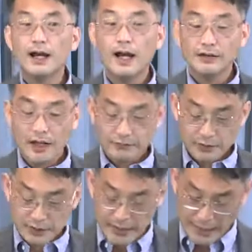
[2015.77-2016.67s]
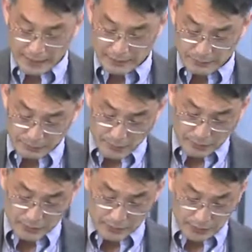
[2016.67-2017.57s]
And after they ate the
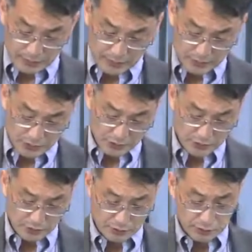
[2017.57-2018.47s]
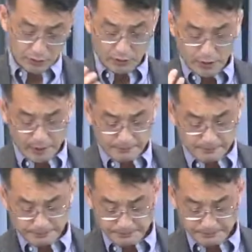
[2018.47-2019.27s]
bread together, Jesus took a cup